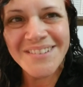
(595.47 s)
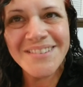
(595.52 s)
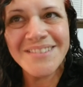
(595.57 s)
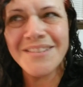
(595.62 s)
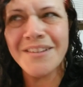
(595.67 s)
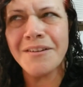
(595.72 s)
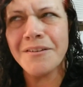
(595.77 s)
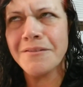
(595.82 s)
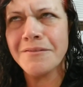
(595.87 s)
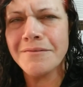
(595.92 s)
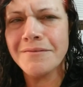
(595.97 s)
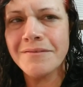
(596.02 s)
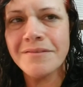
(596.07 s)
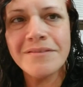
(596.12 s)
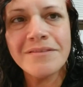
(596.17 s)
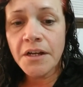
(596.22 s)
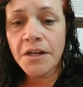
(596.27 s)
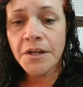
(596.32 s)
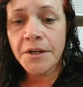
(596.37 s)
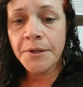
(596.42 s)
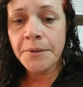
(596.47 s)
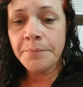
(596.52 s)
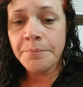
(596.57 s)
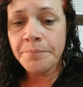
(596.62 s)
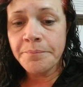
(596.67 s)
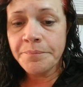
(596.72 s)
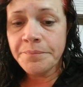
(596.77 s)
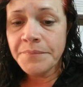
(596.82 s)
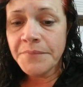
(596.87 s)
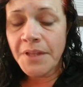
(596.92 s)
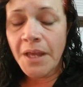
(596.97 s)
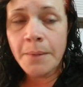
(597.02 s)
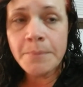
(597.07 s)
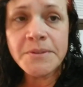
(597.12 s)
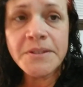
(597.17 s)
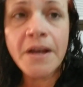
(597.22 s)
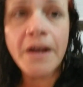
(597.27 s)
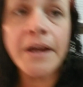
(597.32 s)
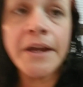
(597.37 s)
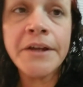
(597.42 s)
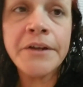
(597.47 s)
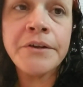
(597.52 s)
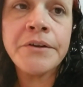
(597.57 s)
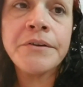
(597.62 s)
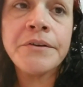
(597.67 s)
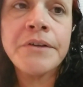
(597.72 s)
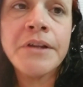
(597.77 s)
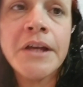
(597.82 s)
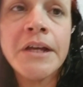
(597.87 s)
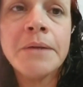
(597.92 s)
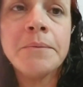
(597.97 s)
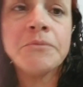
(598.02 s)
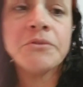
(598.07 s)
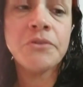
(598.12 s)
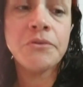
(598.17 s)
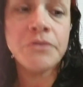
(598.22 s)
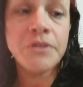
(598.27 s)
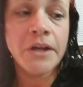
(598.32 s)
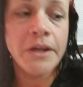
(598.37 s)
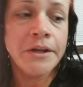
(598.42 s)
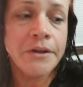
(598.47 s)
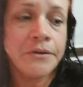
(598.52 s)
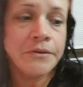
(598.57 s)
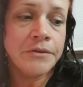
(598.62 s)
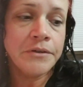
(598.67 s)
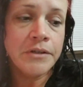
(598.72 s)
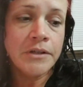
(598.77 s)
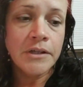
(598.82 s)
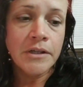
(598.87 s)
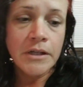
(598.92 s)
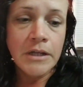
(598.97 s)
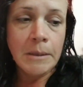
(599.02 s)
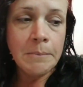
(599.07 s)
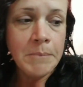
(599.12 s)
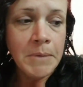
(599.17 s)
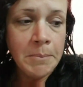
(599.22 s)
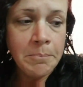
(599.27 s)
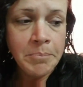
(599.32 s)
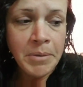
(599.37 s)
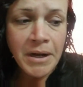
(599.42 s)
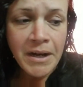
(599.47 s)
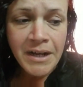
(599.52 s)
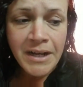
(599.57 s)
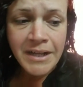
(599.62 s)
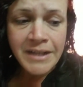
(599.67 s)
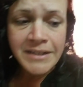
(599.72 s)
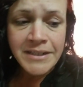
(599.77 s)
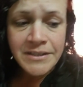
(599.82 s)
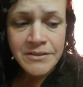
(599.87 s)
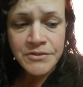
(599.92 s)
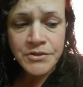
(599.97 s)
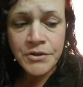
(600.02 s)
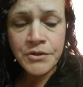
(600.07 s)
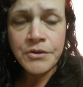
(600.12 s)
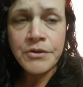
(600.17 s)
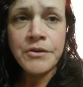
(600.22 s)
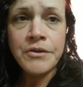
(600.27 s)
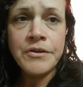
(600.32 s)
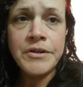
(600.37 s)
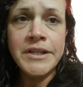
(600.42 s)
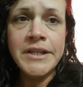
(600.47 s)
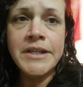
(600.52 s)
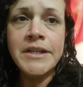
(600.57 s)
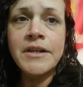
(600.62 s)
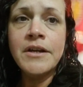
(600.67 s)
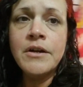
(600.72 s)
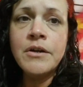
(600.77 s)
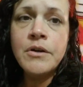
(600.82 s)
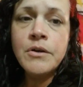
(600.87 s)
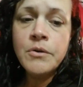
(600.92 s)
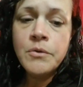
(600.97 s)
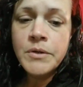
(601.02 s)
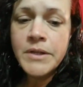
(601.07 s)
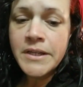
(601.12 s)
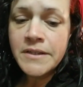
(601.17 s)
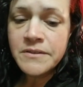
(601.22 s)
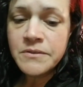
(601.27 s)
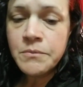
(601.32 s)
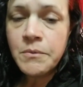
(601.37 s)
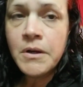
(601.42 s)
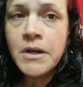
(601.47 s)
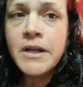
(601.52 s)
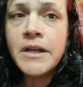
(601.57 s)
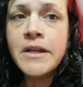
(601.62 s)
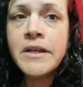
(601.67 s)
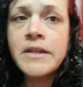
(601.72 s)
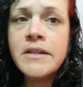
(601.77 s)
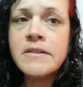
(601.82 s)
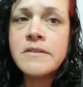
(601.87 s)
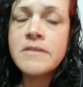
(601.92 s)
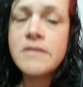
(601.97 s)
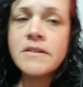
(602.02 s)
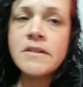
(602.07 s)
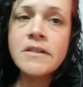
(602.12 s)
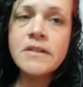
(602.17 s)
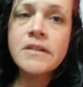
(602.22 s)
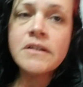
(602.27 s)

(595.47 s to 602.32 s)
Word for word: so, um, I'm tired. I'm so tired. My body's hurting. Oh, guess what?